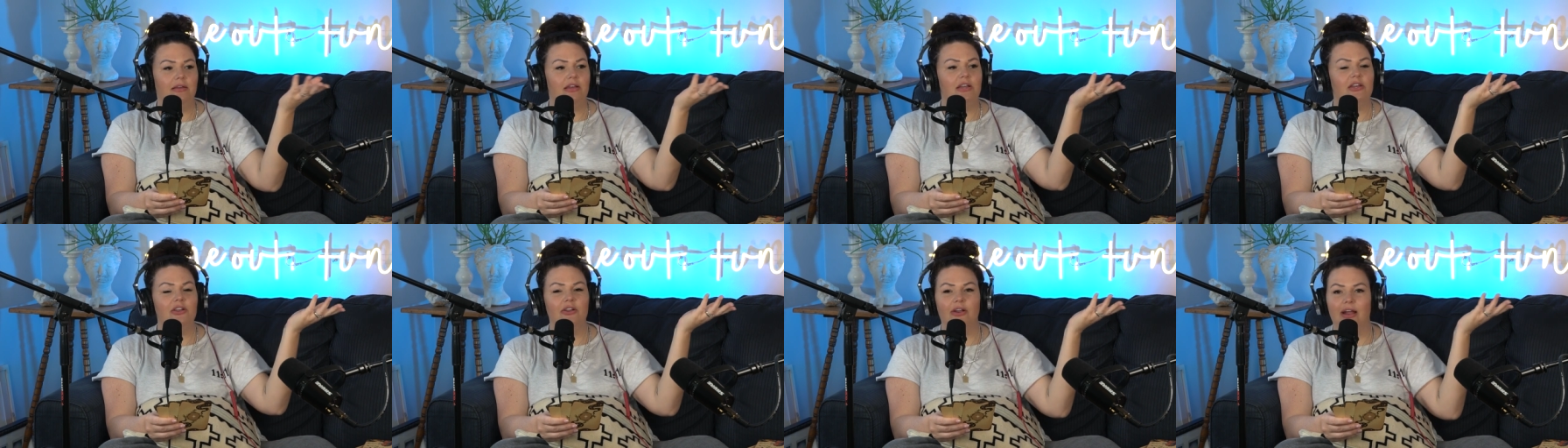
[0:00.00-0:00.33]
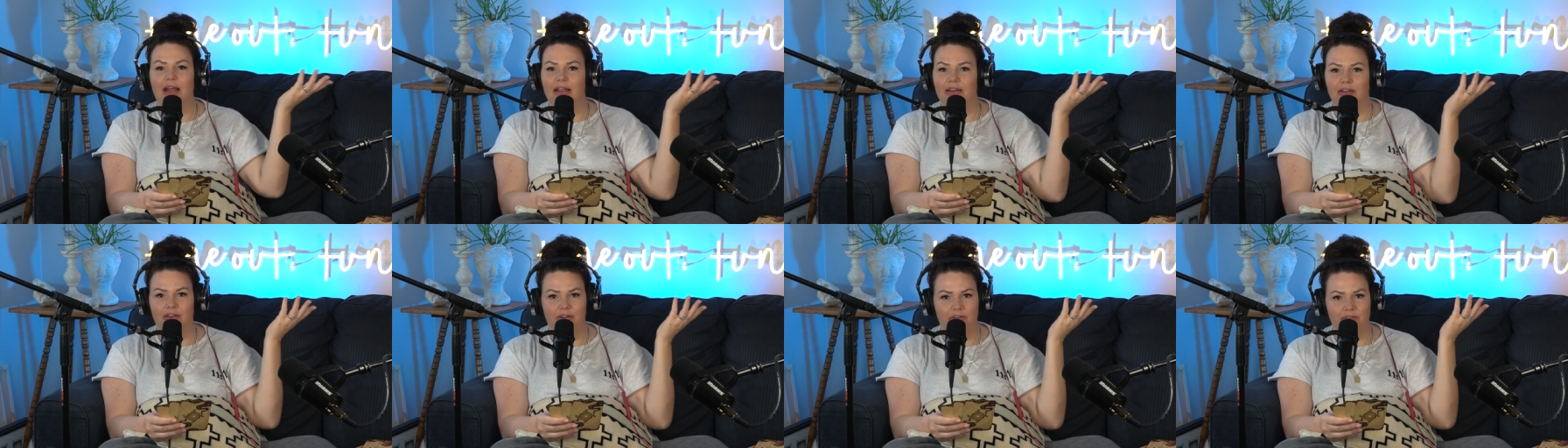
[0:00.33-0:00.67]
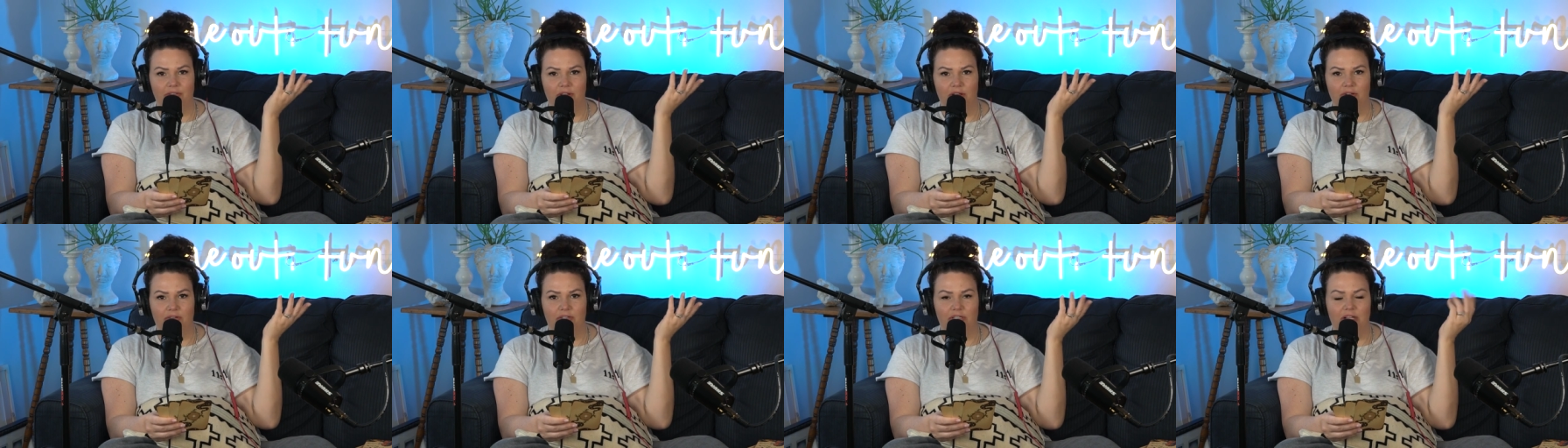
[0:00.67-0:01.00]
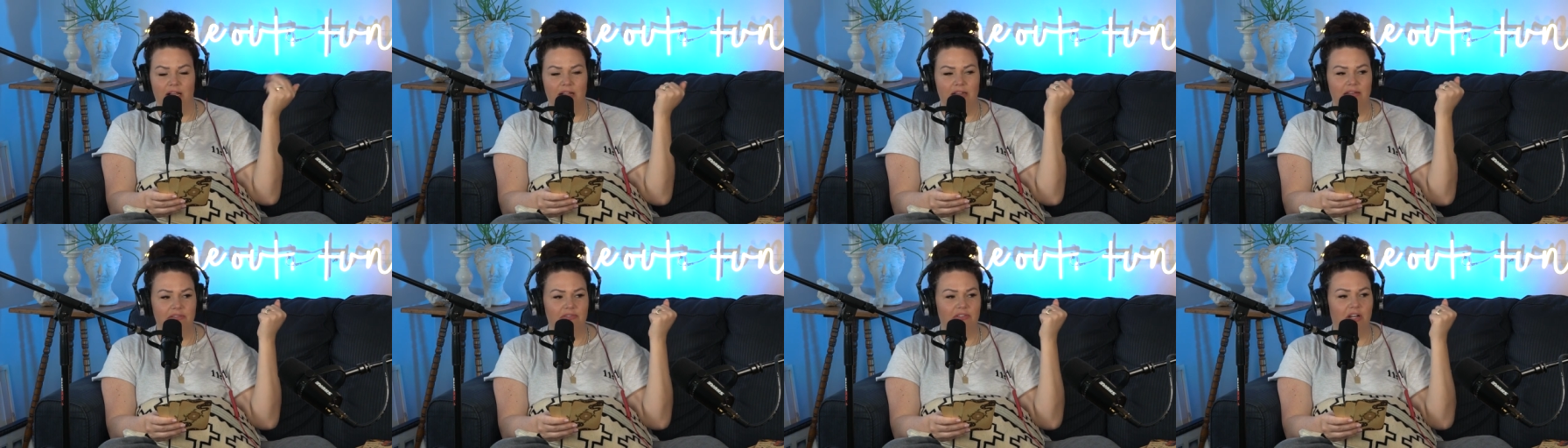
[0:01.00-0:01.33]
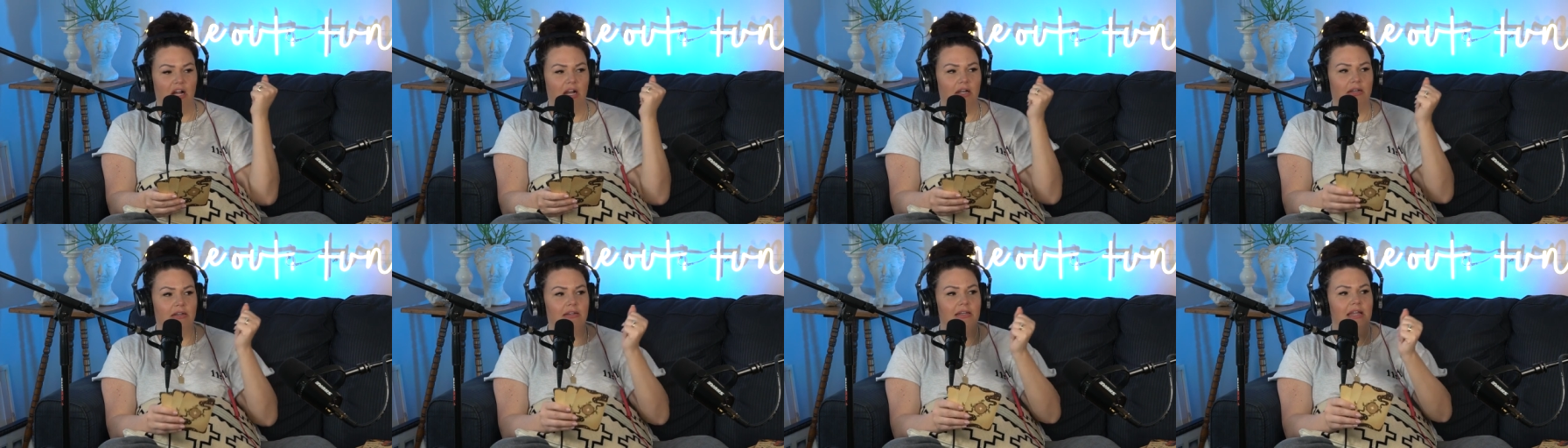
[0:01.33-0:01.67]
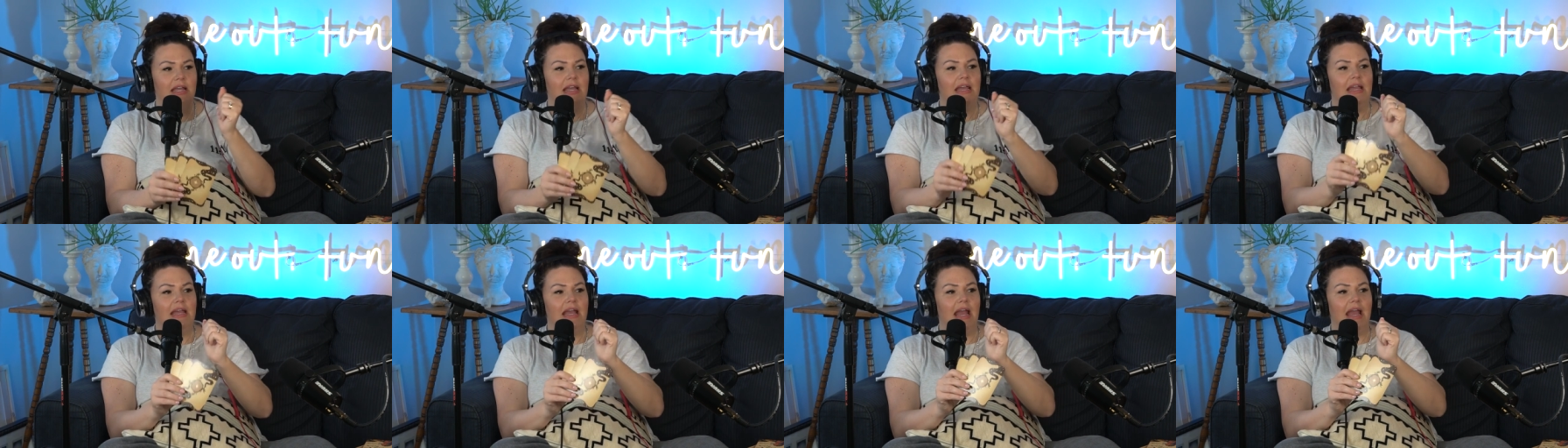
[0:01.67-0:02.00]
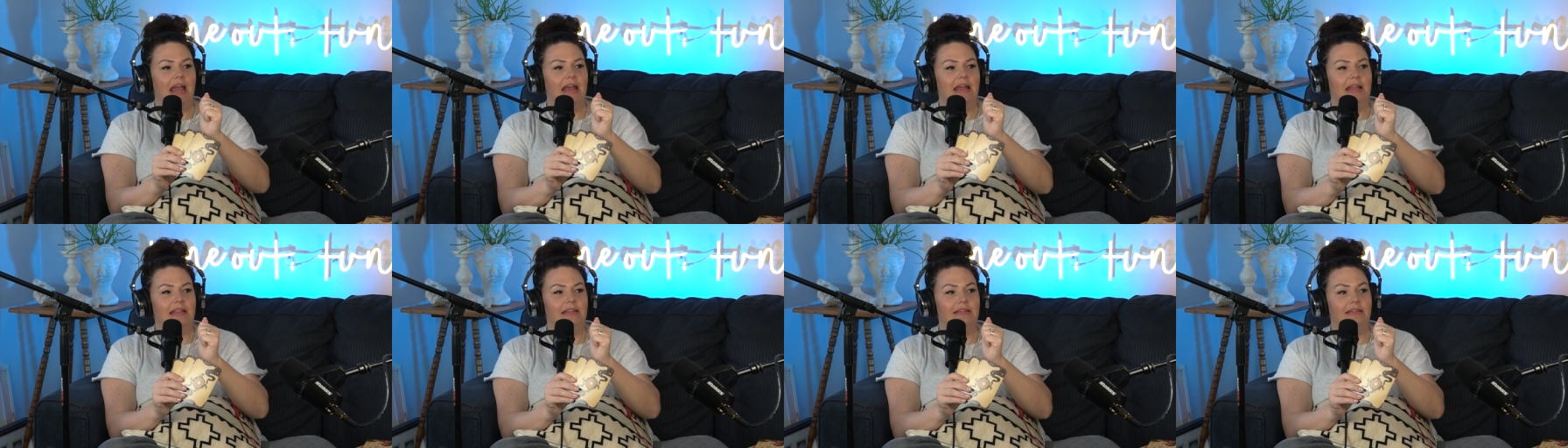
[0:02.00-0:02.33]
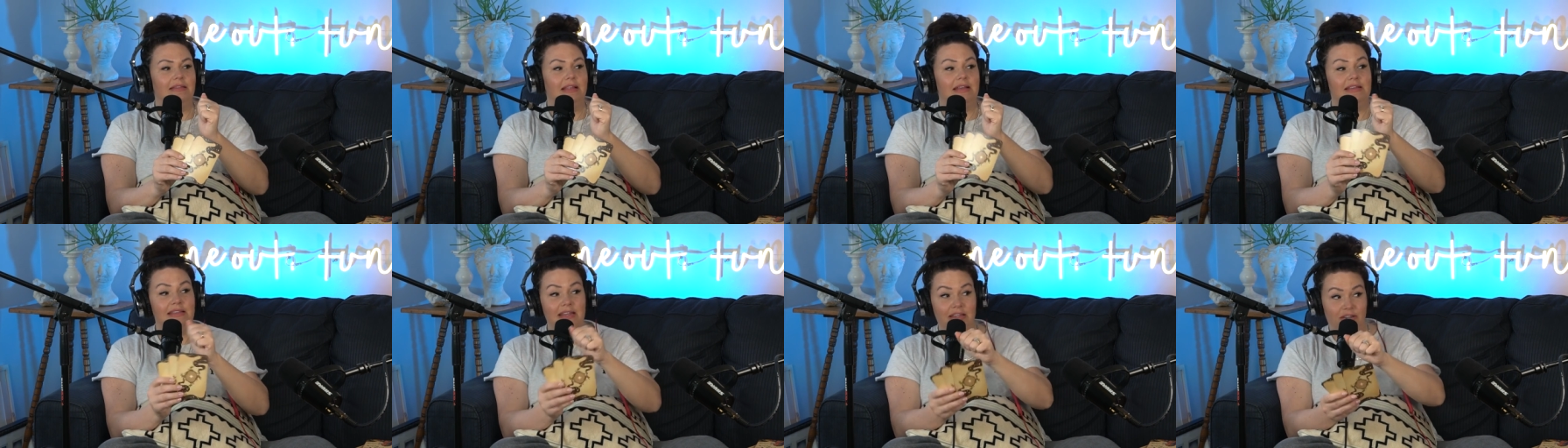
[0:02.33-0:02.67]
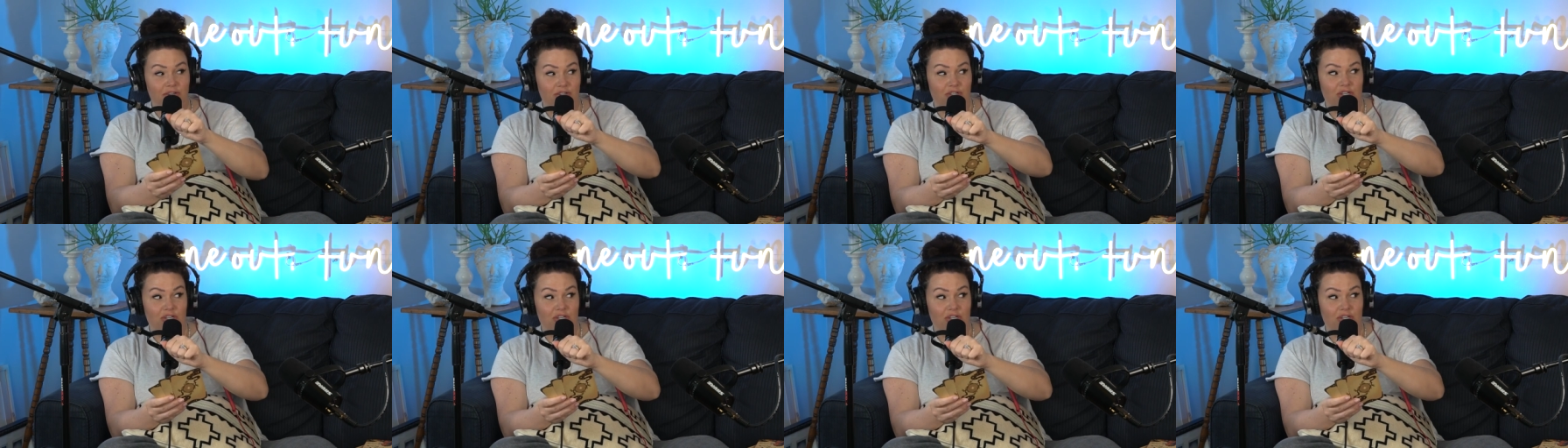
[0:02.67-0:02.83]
you're at your local Olive Garden and they say